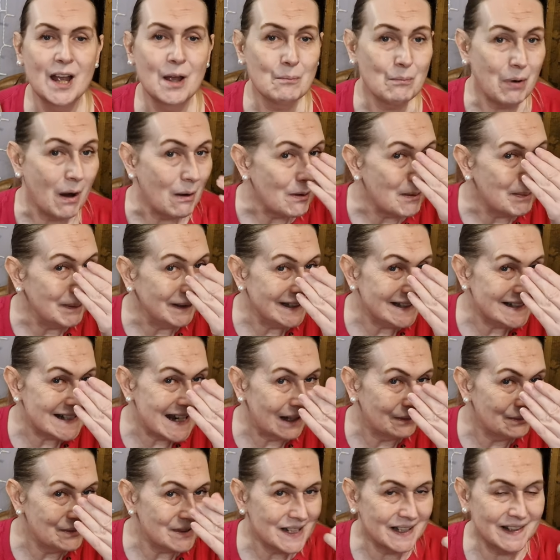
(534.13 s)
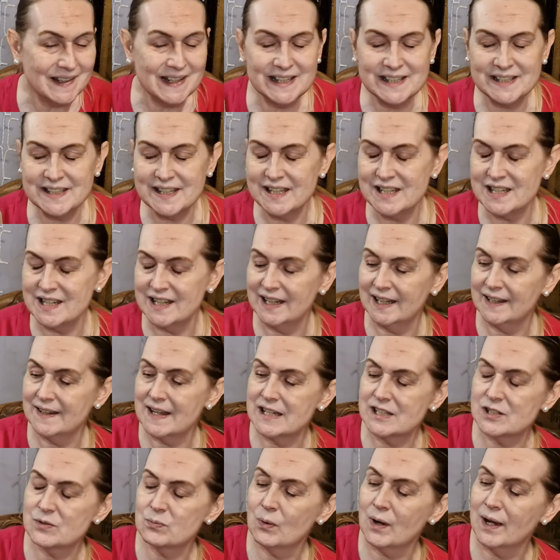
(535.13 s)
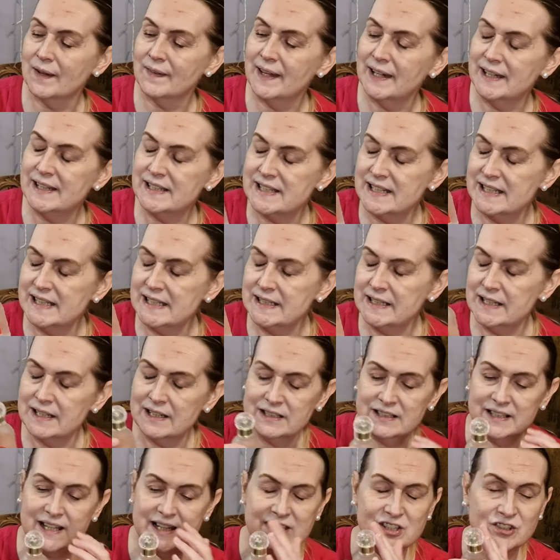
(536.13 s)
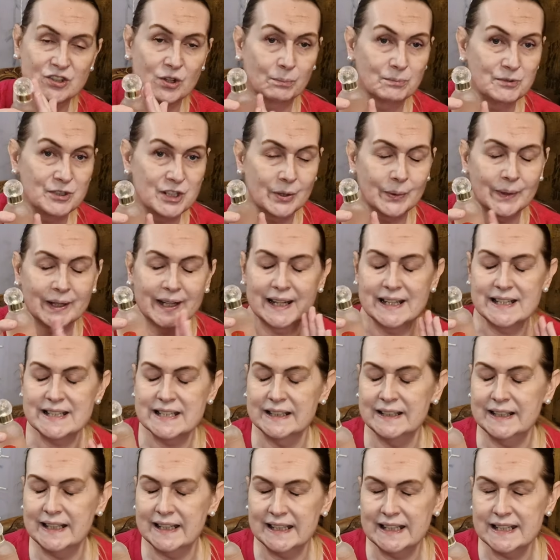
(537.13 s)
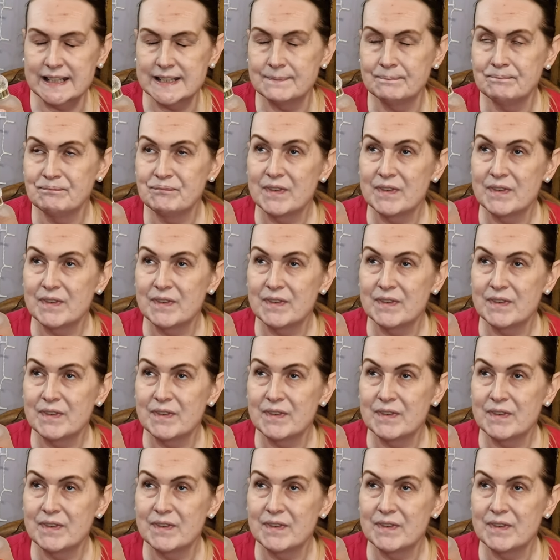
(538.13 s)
Probably down to this, isn't it? That's why they stopped doing it in these.